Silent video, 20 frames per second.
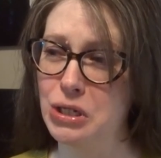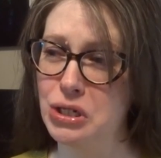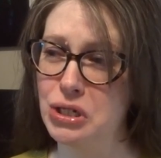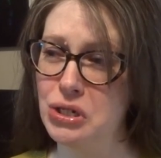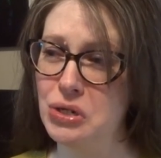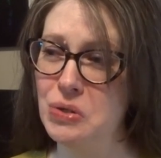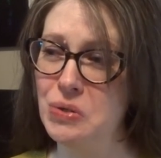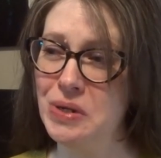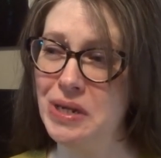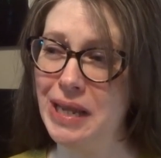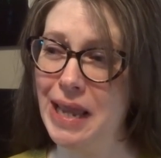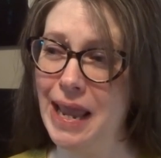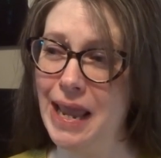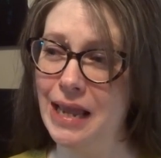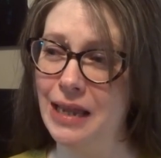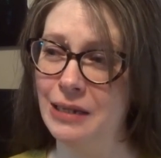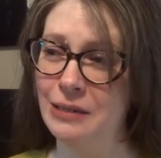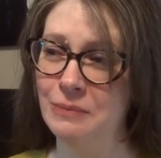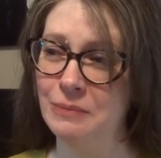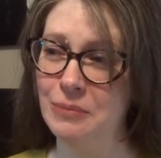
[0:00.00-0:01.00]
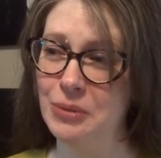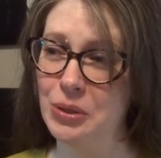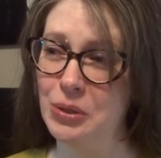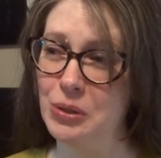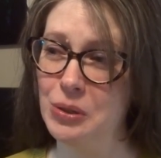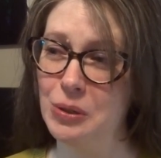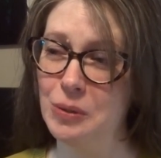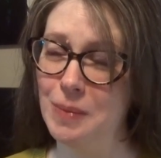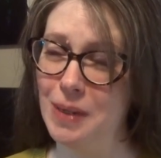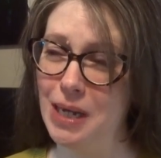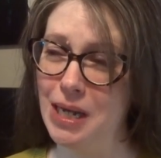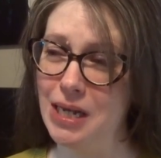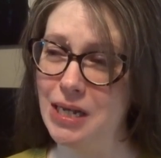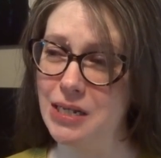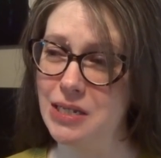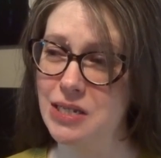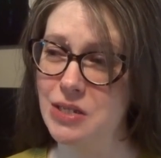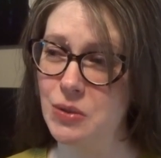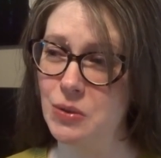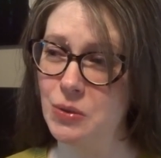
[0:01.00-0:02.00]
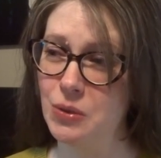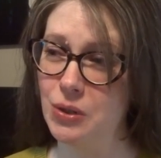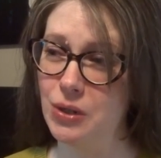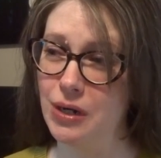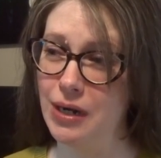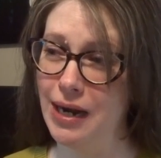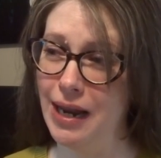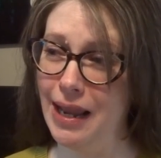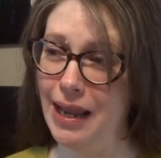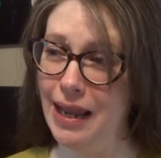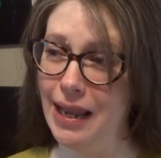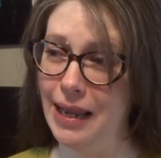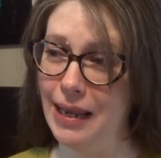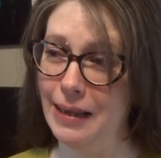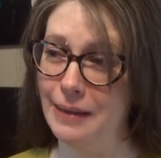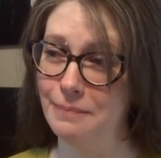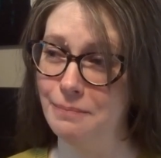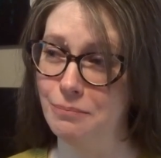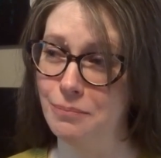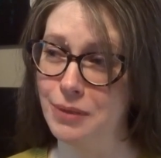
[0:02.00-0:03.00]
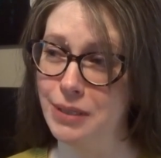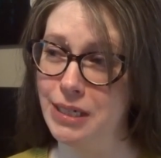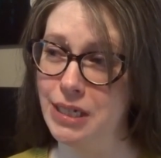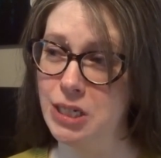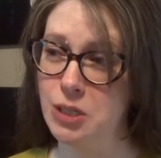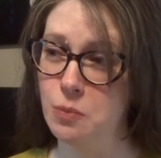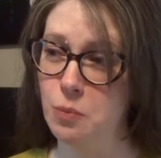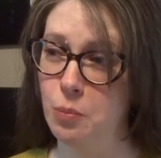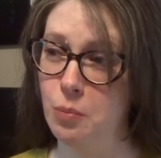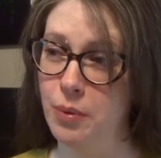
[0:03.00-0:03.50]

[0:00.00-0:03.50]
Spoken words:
tuna can bureau box or a bleach